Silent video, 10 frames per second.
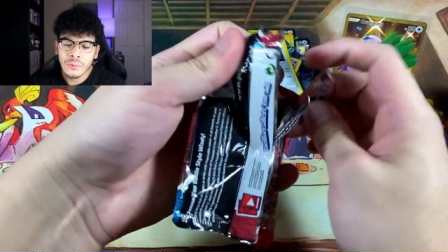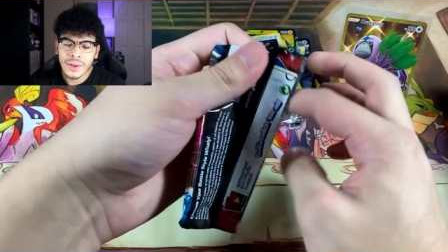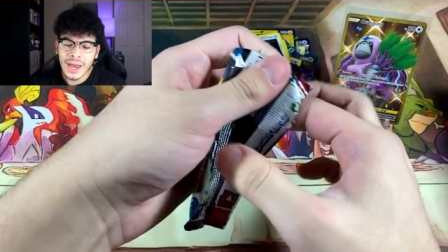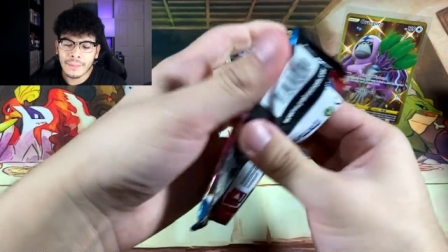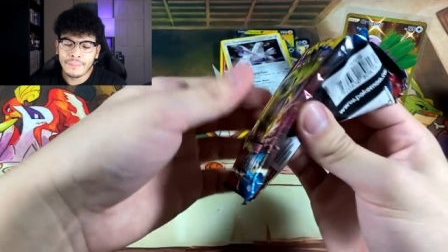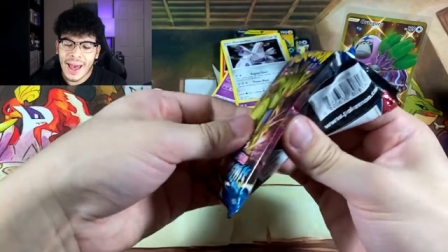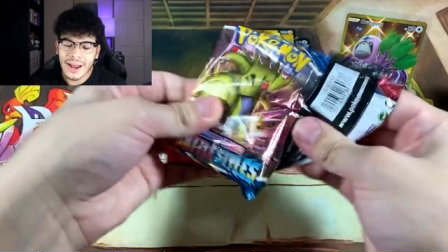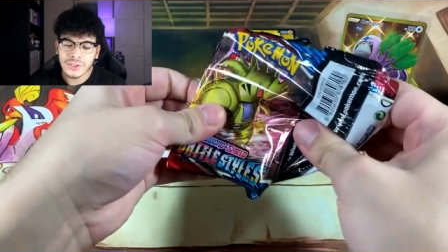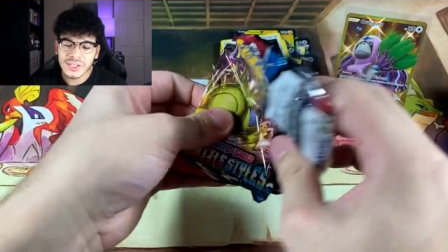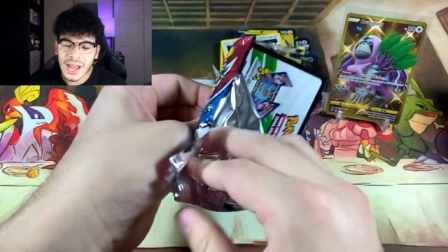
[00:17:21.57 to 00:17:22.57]
We got a
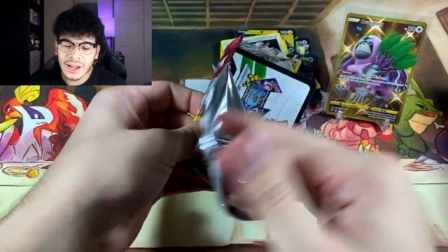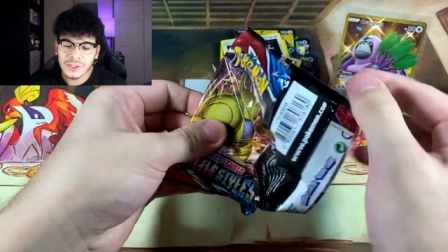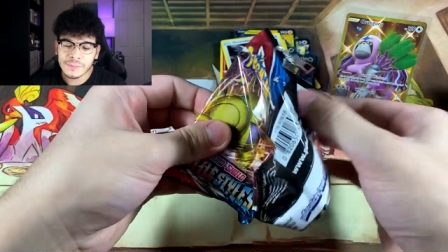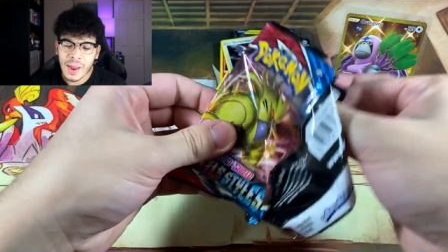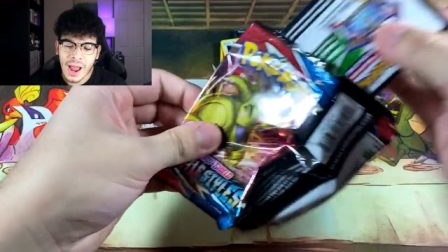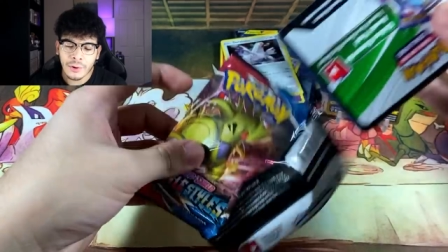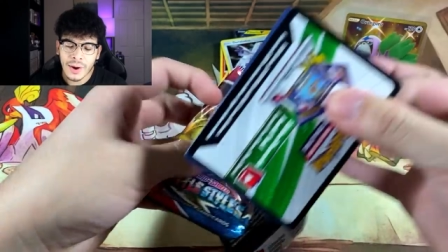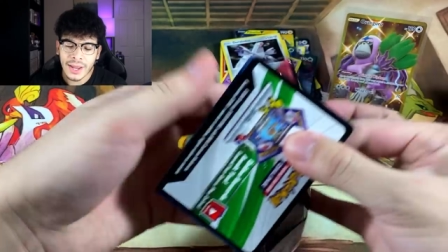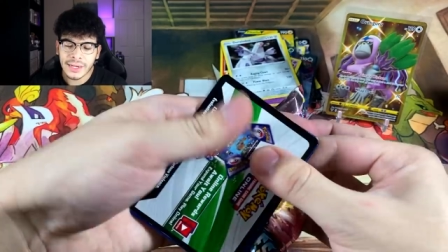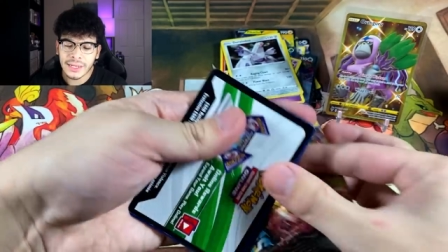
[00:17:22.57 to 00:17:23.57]
Battle Styles pack
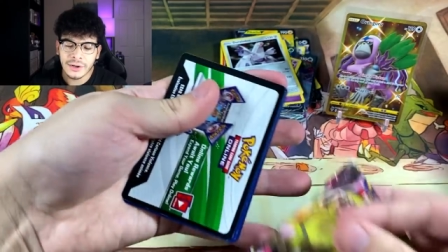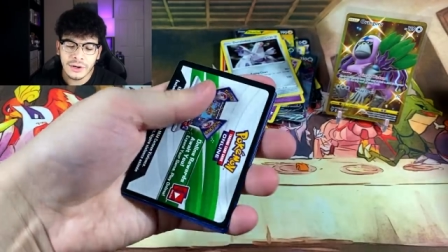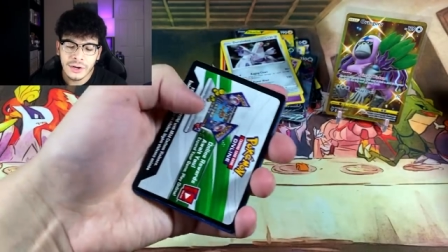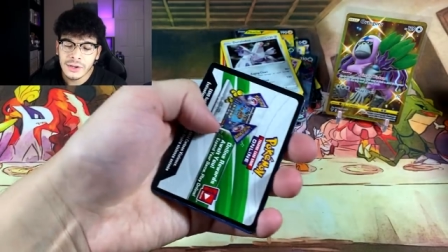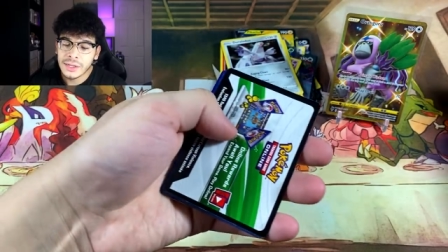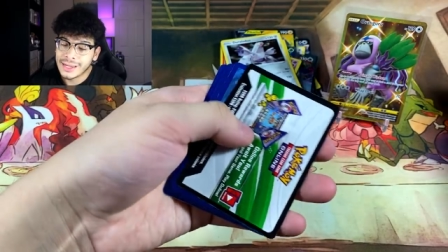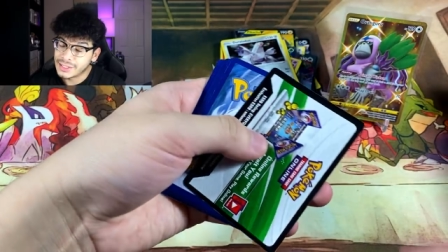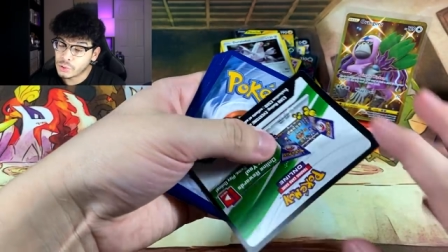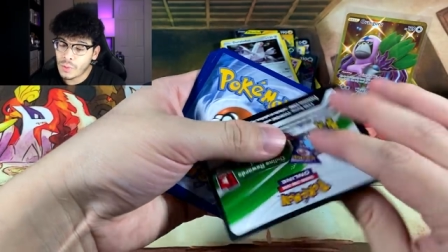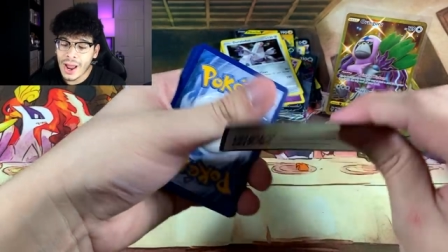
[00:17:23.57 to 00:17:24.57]
right here.
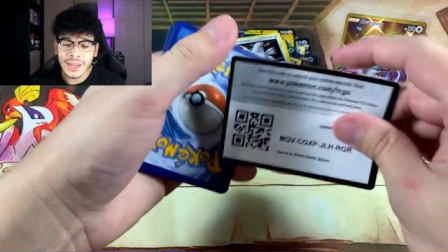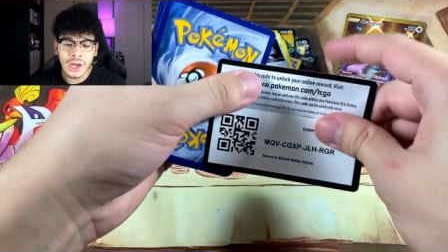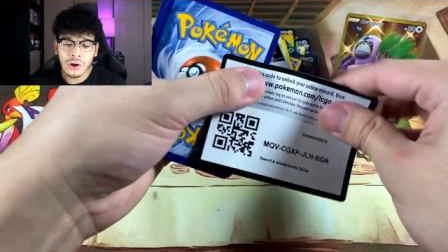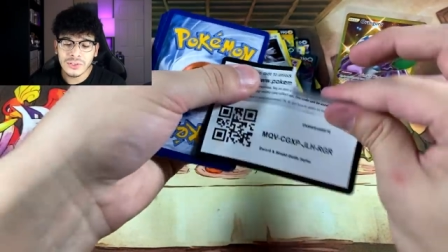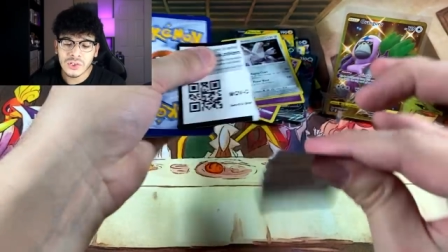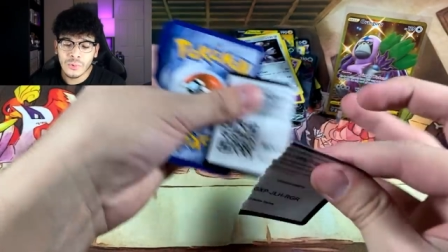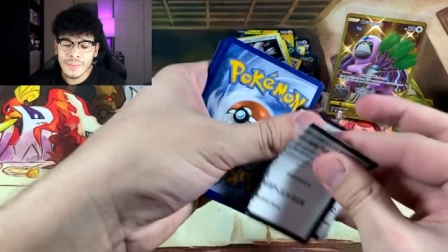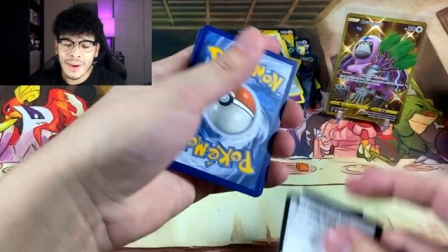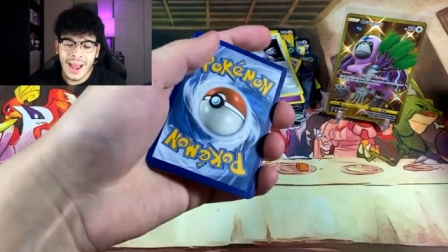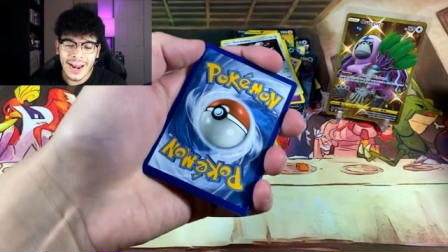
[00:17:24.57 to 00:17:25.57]
It's a white coat, so we
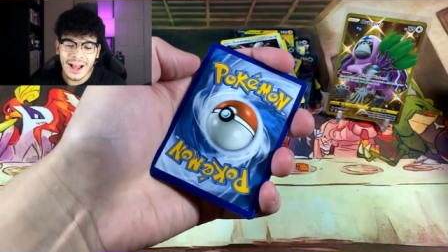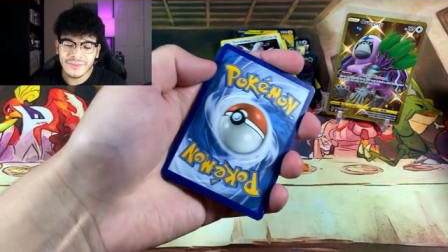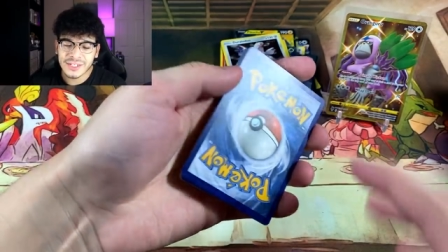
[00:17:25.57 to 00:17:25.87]
might have